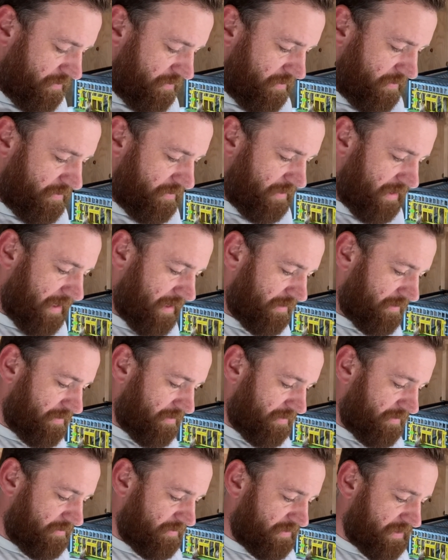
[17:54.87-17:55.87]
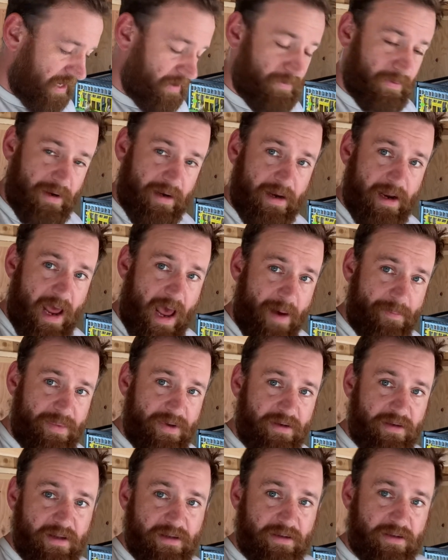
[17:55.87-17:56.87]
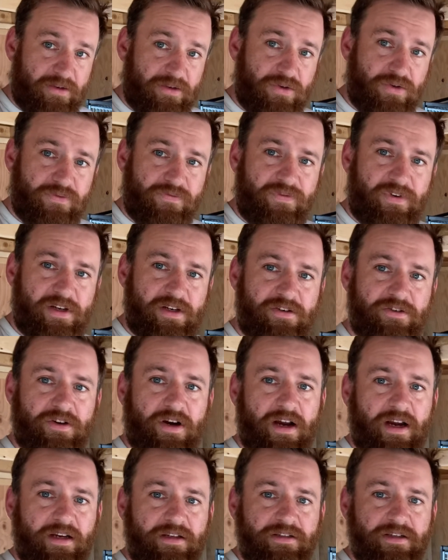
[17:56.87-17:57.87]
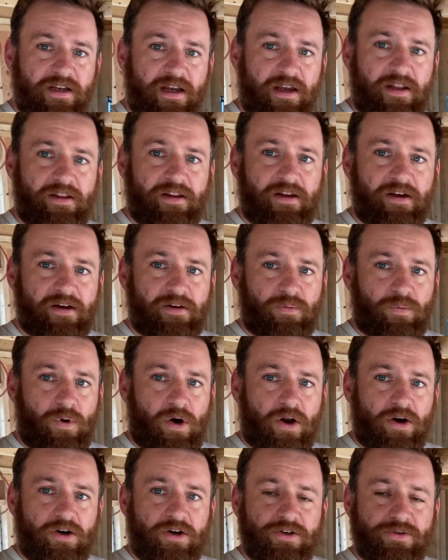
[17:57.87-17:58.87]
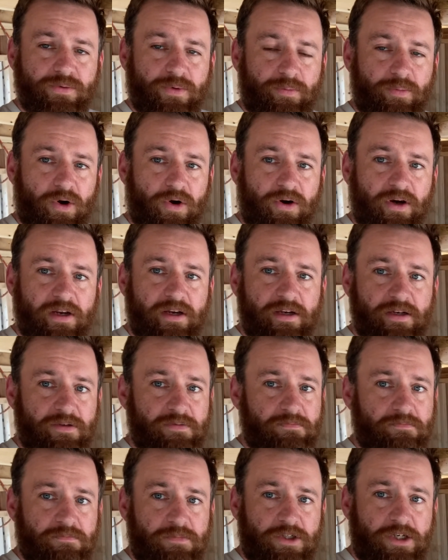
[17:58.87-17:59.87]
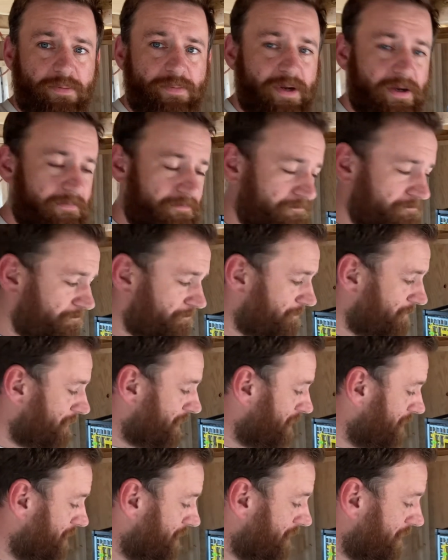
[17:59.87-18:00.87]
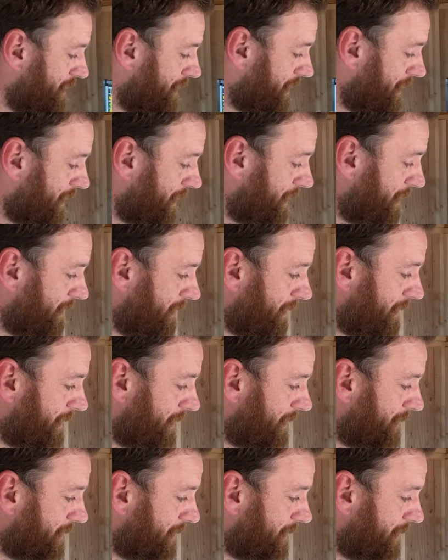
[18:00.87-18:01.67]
had said what had happened, that the 2 feed trays and the waters were broken in shipping, and I